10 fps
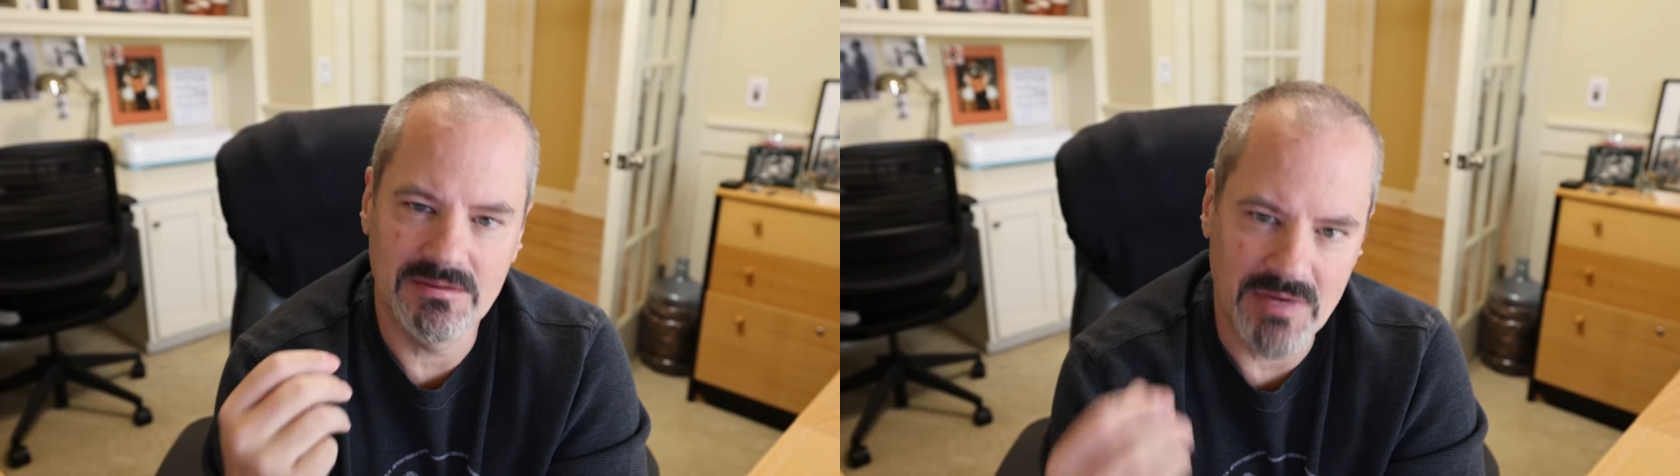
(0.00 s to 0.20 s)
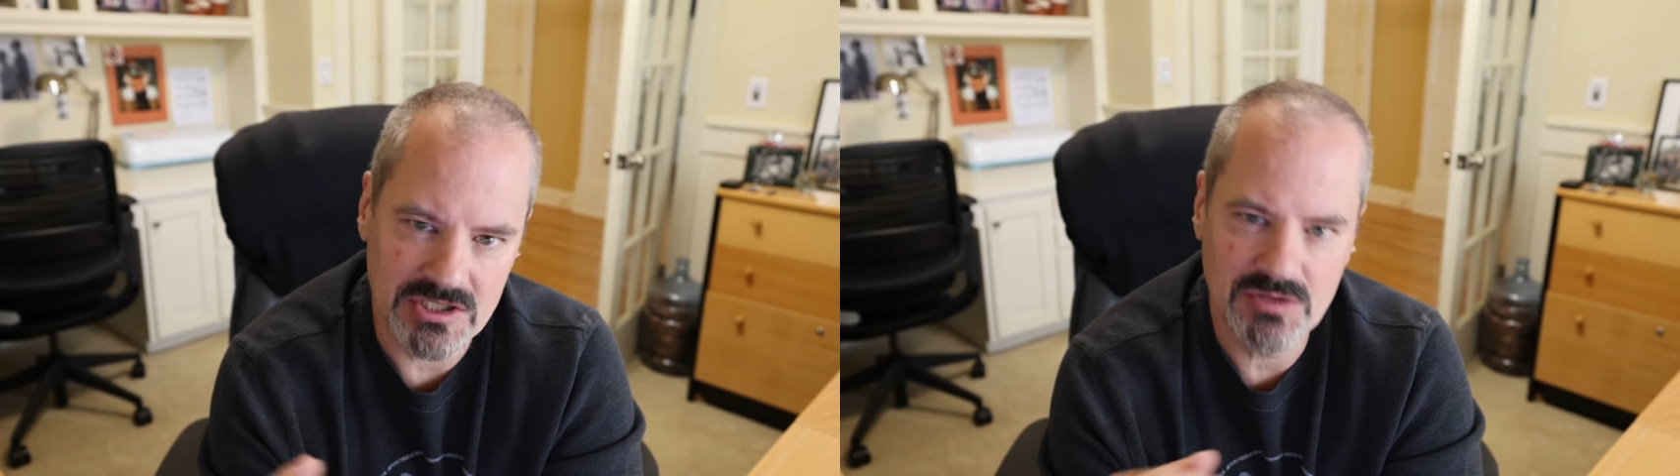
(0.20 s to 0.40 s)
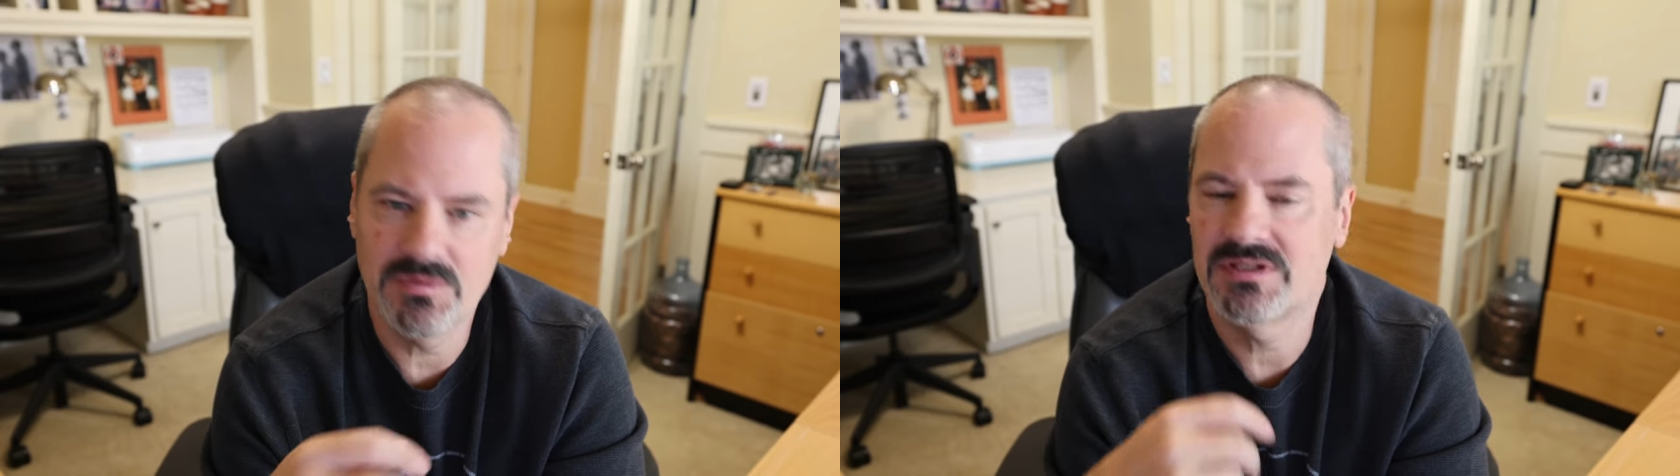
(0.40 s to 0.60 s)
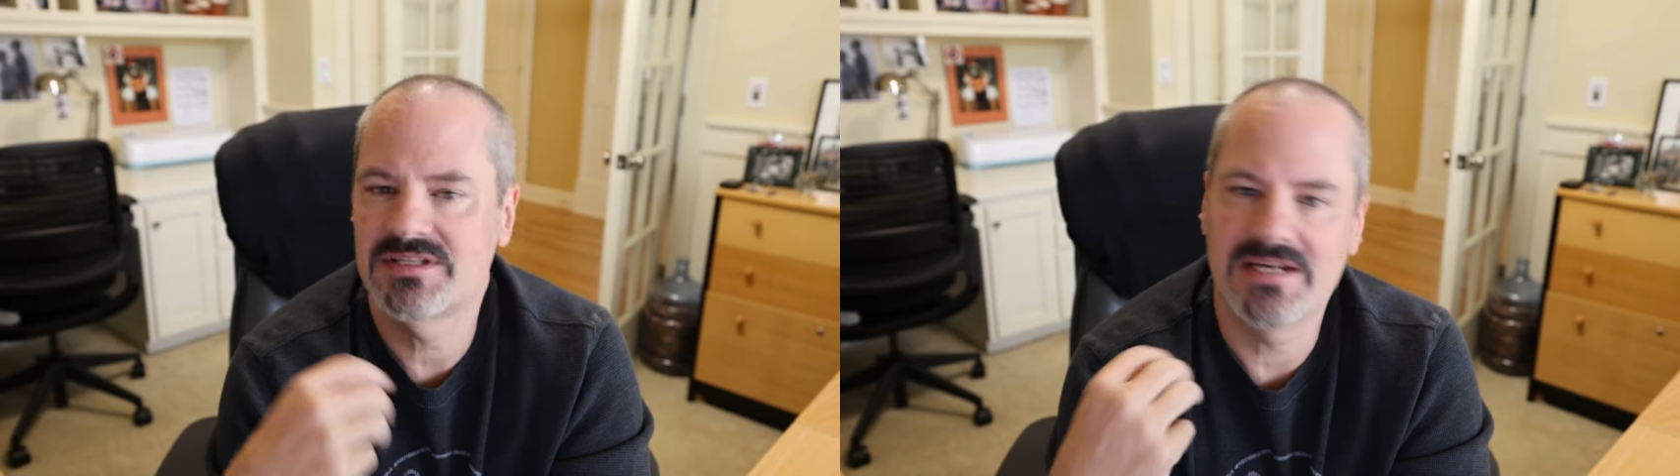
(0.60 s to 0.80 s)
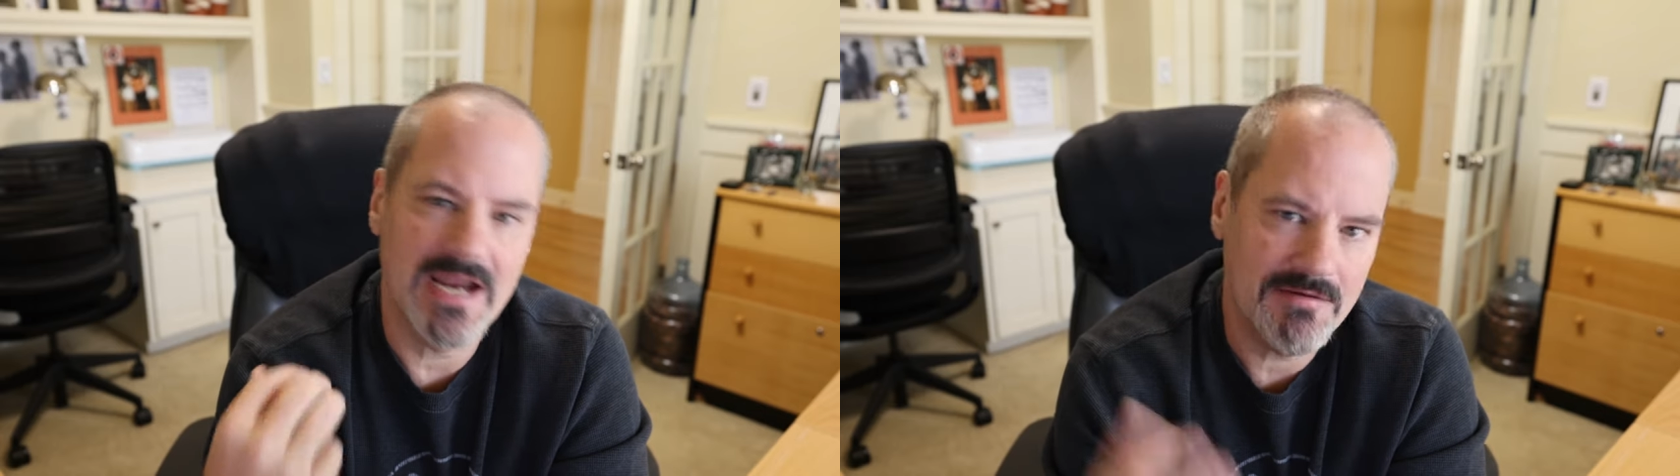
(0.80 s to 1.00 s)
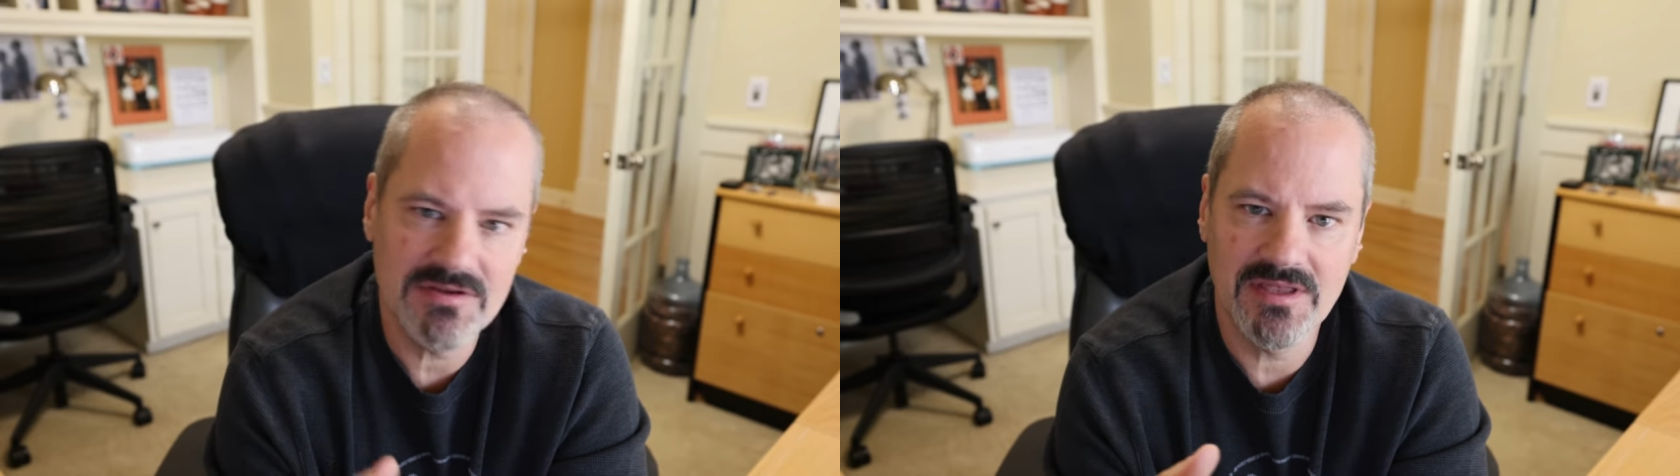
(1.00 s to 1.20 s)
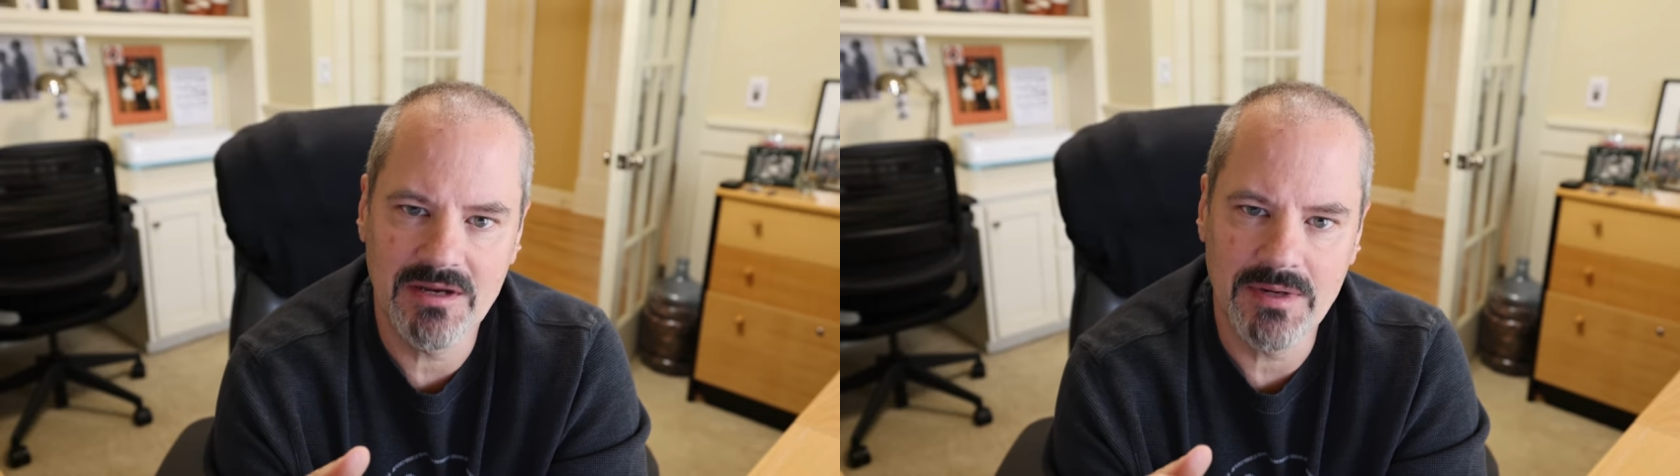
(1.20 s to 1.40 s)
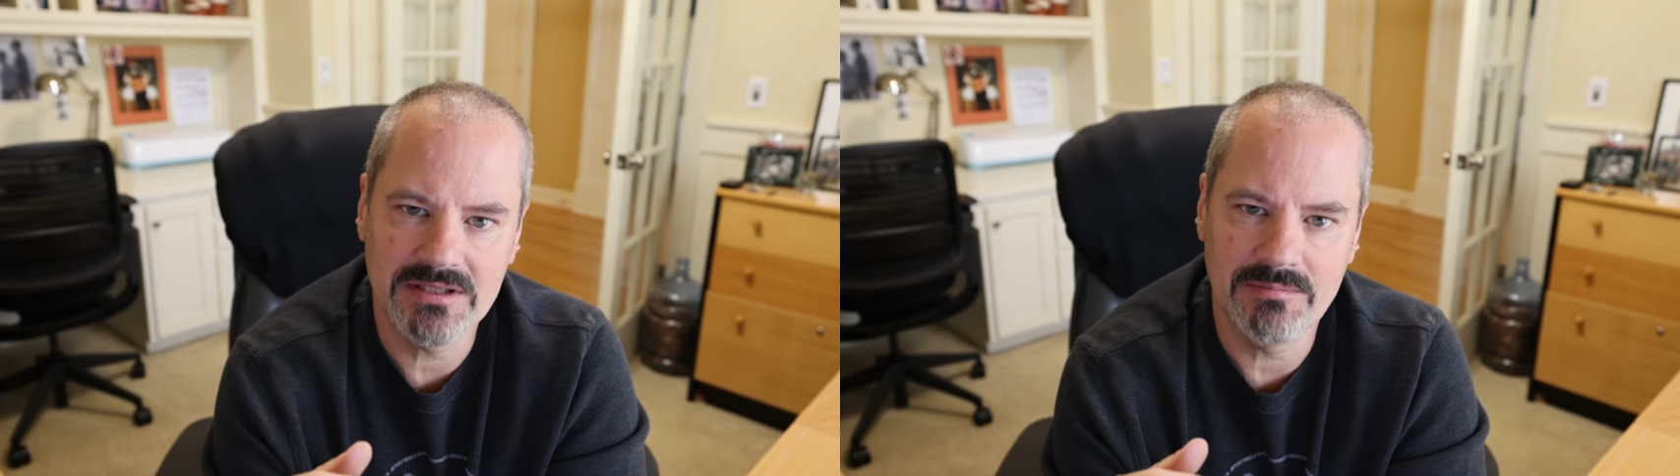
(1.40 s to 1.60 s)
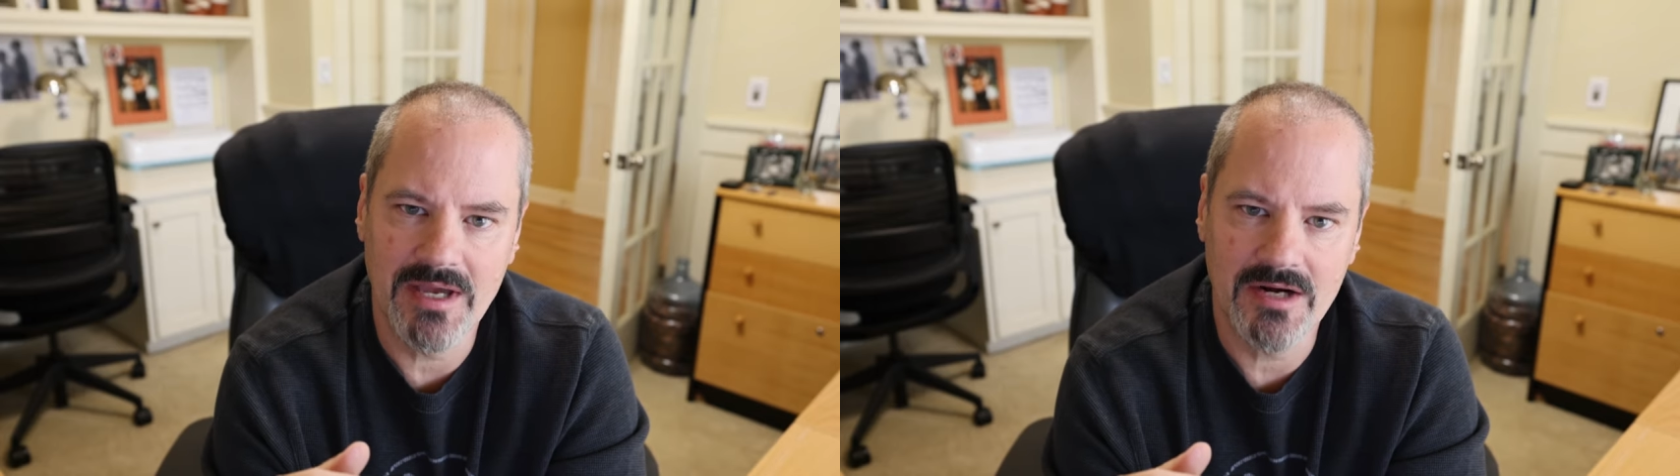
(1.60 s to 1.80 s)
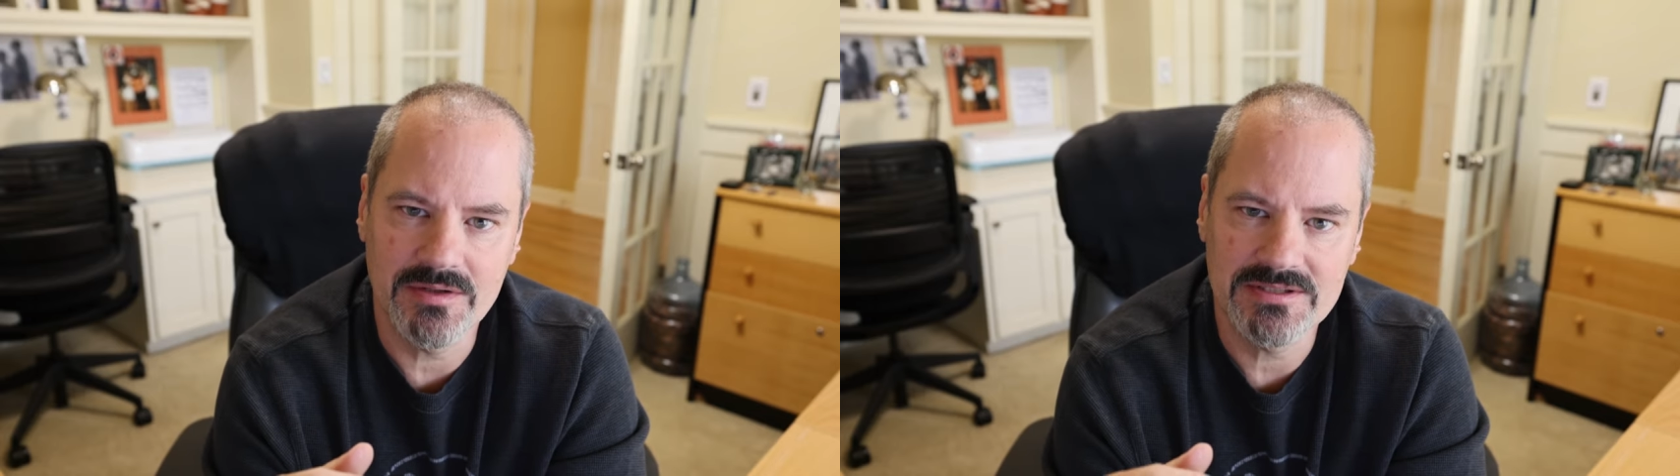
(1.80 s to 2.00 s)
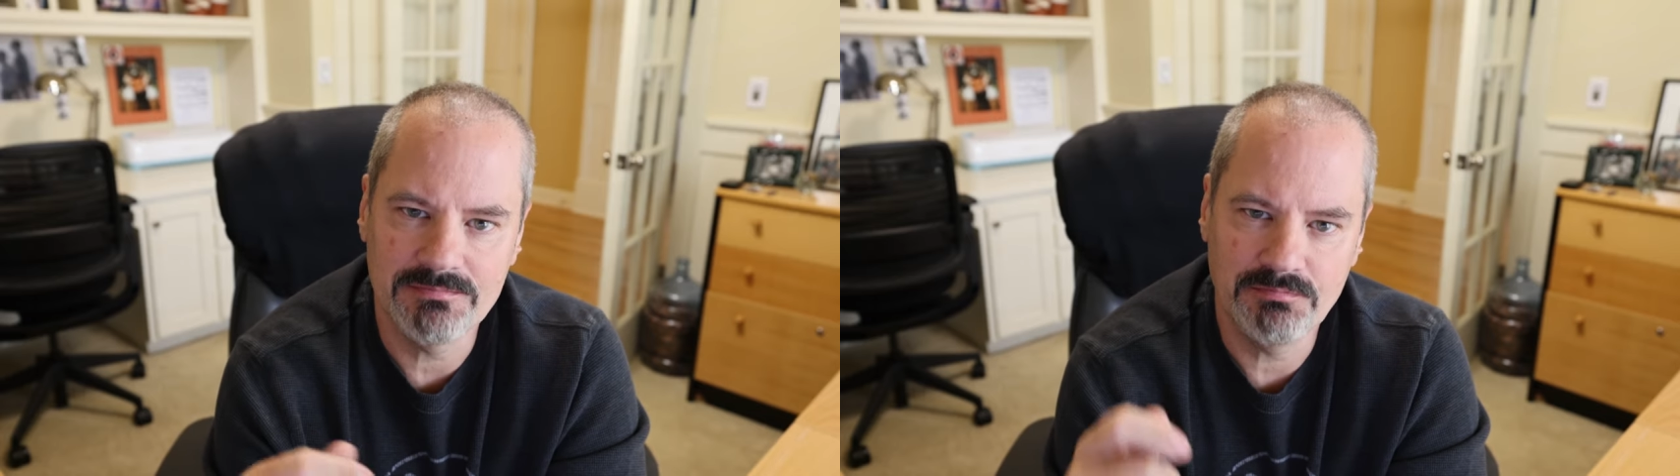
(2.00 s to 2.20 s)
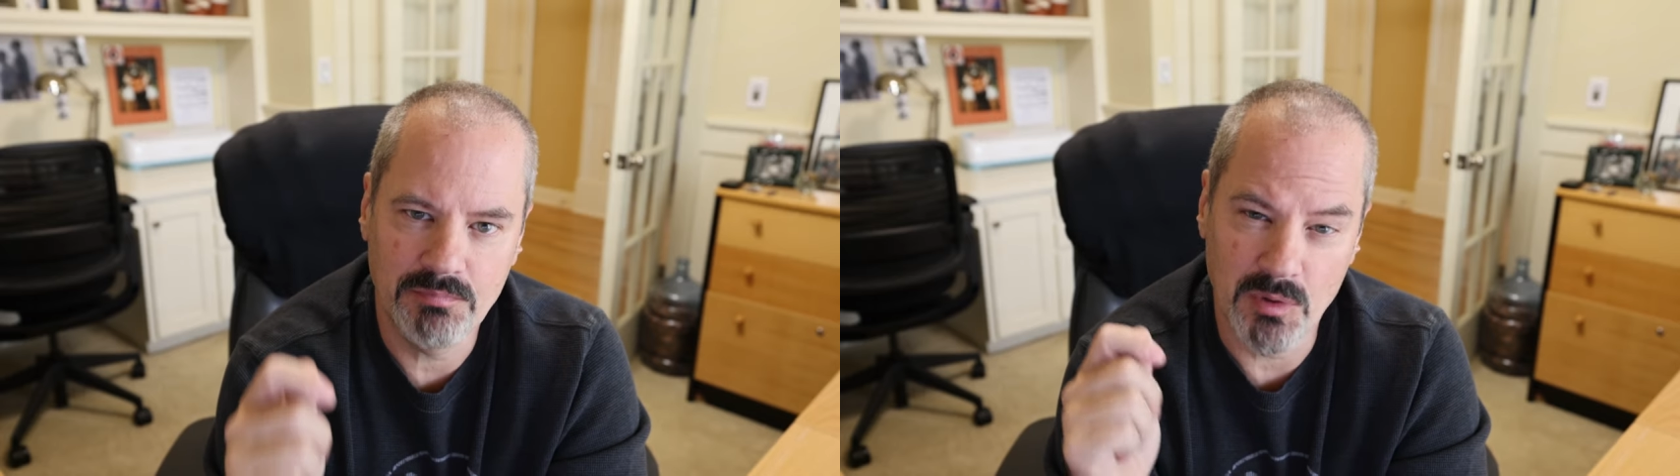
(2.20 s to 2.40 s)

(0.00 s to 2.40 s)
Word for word: the measurements, and everything about the batteries.